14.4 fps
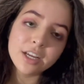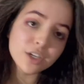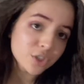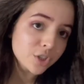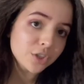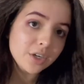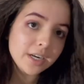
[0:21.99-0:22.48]

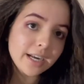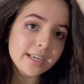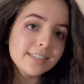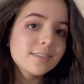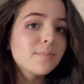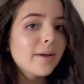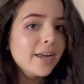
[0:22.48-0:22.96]
show you
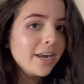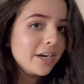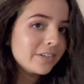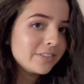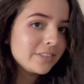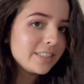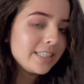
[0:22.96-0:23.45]
guys my hair
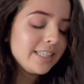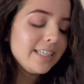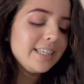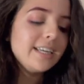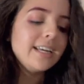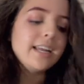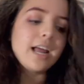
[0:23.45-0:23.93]

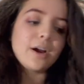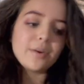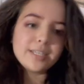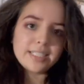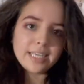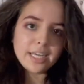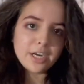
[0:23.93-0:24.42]
routine and how I
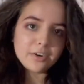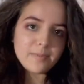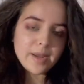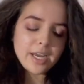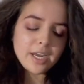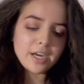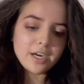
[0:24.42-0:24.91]
take care of my
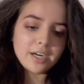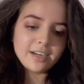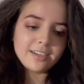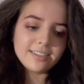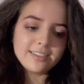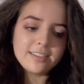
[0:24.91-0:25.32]
hair.